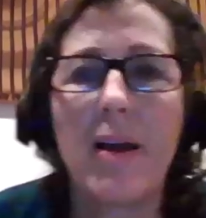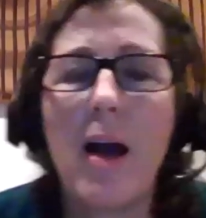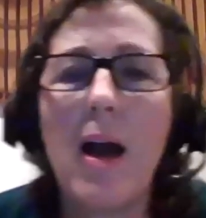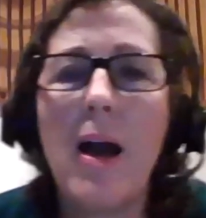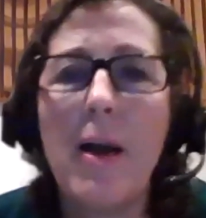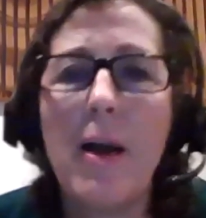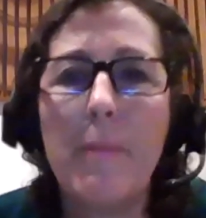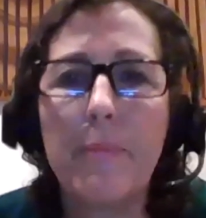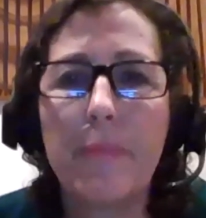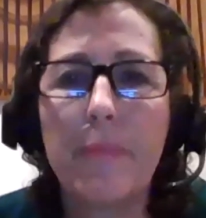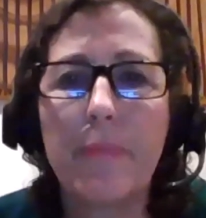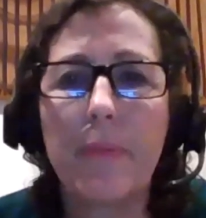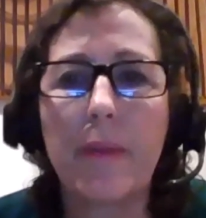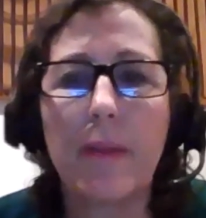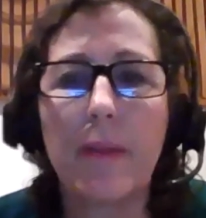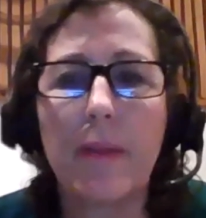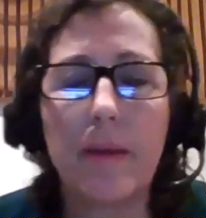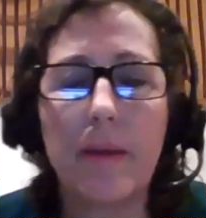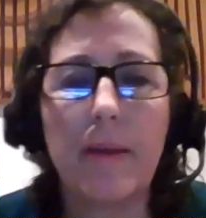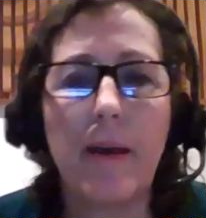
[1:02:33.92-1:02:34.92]

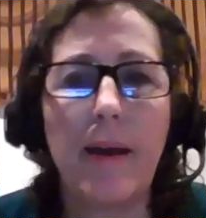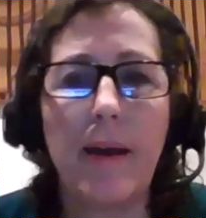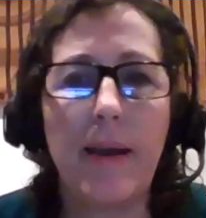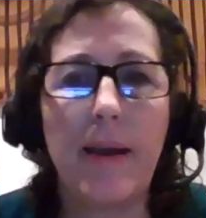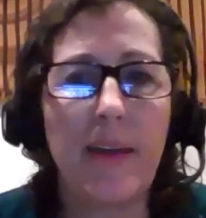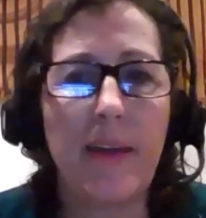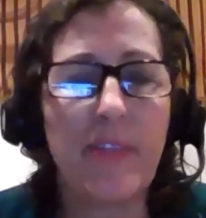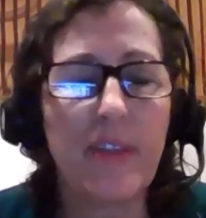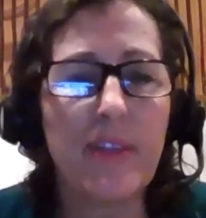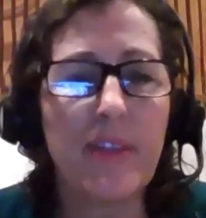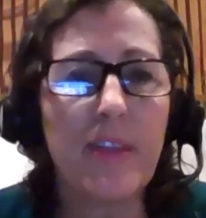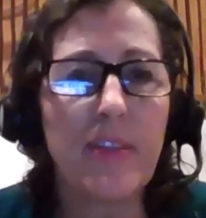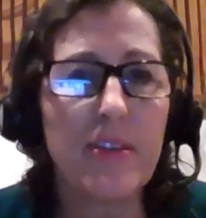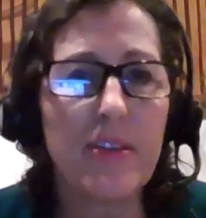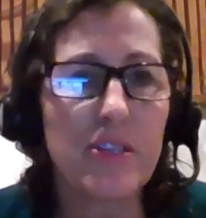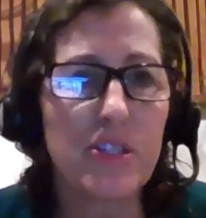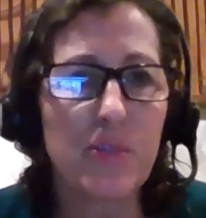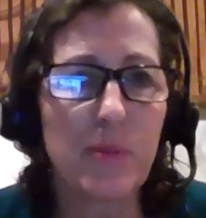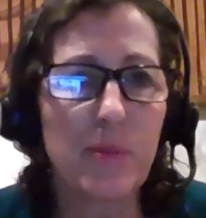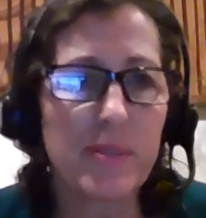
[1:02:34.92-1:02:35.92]
I think that there
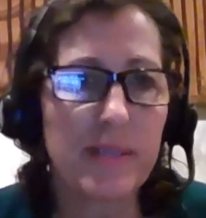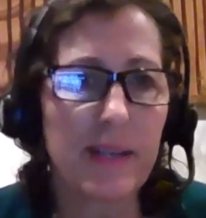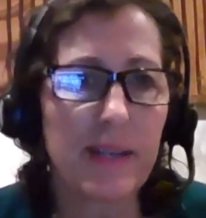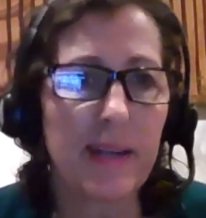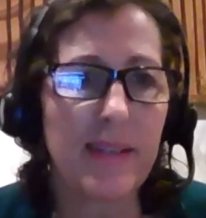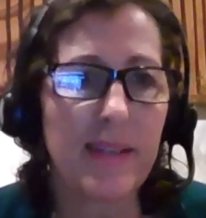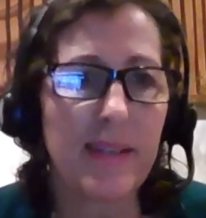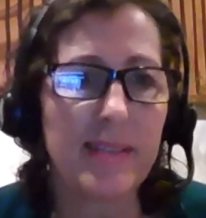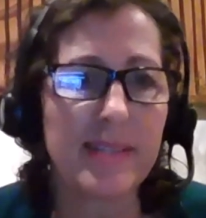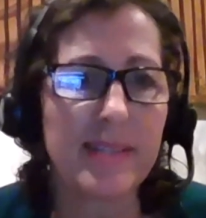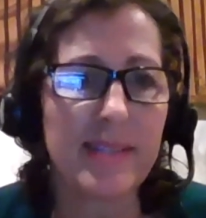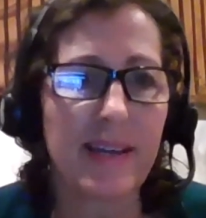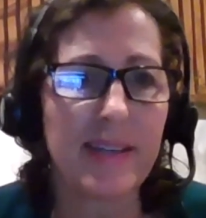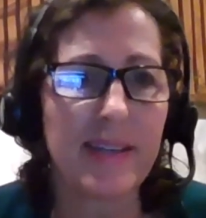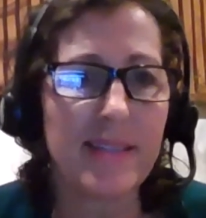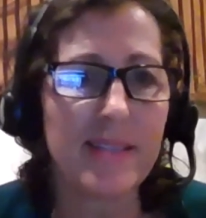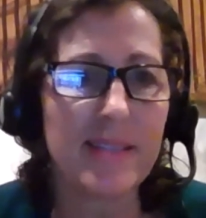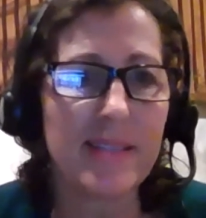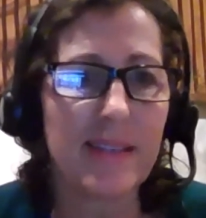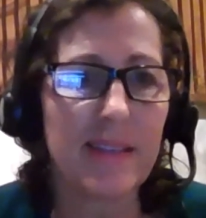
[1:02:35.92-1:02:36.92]
just wasn't any
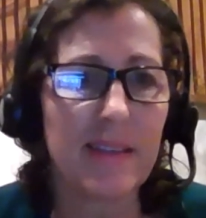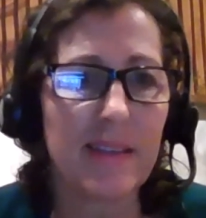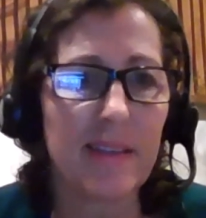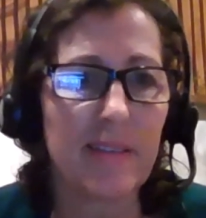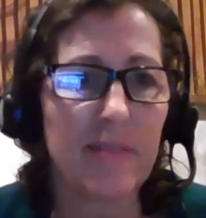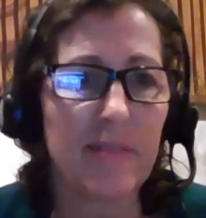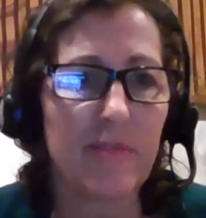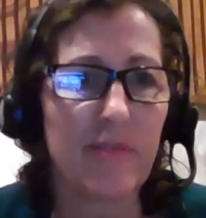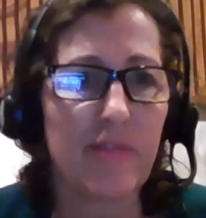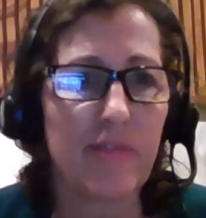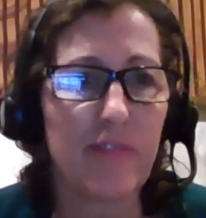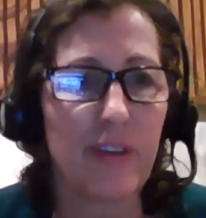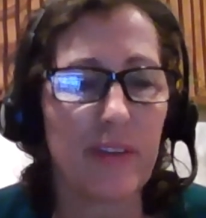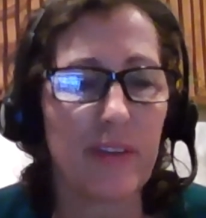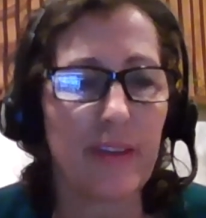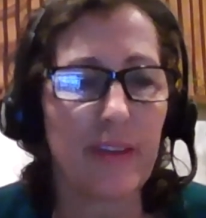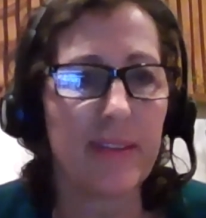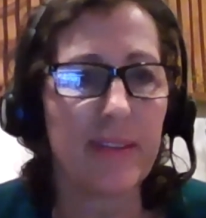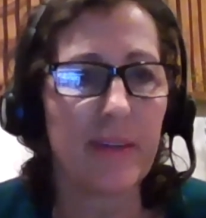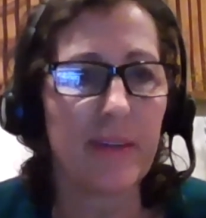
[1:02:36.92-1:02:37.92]
sites that it felt
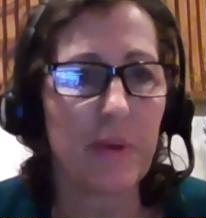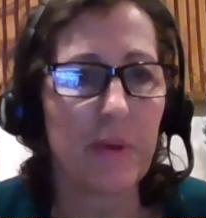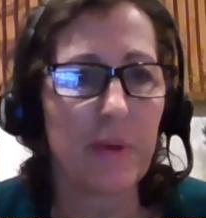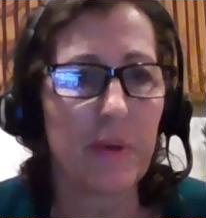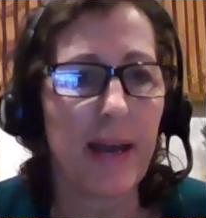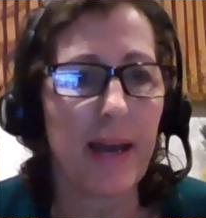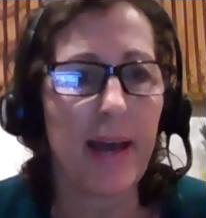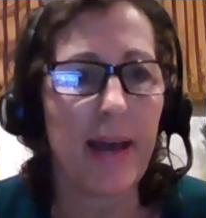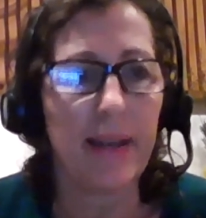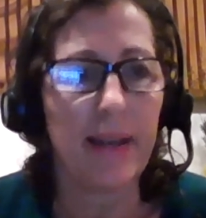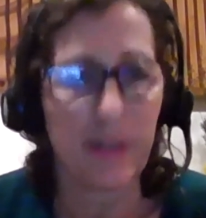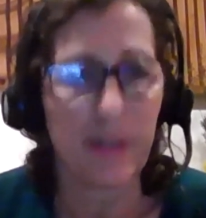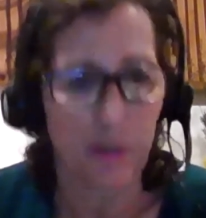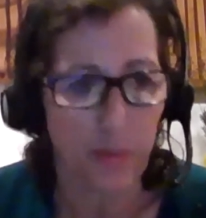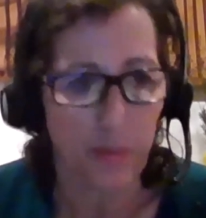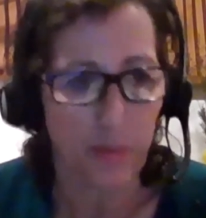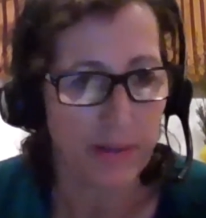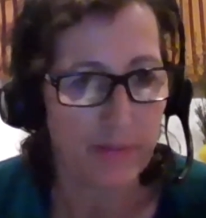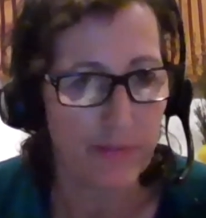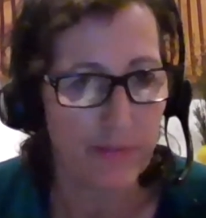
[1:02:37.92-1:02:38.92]
like they were
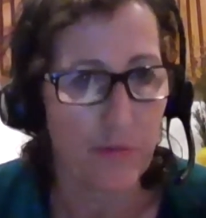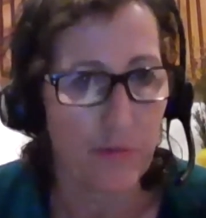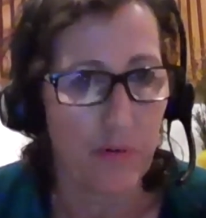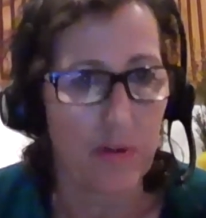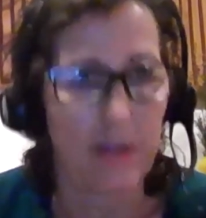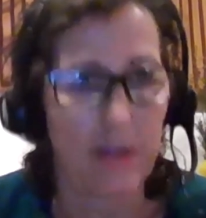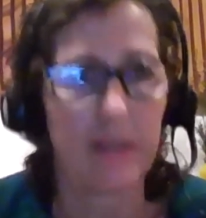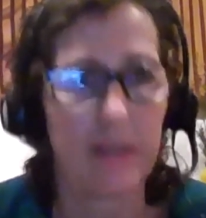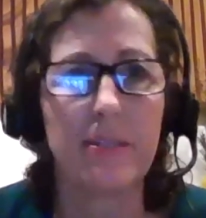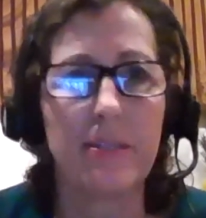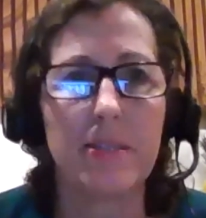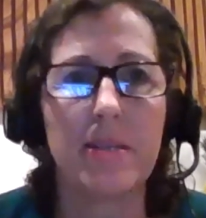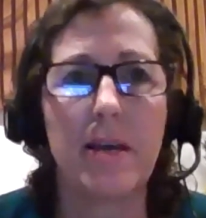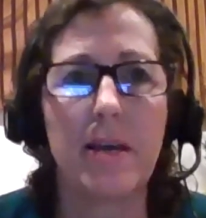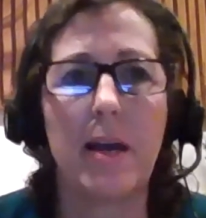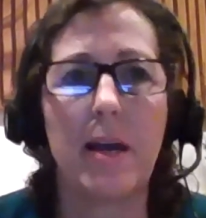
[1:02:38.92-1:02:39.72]
adequate for it.